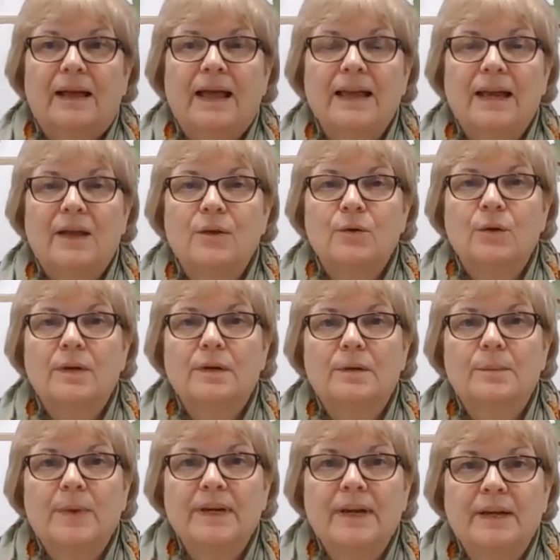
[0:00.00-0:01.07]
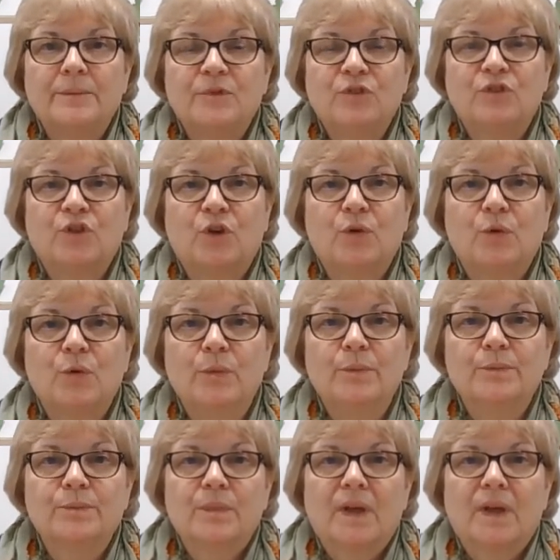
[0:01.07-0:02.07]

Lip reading: Hello, my name's Sue.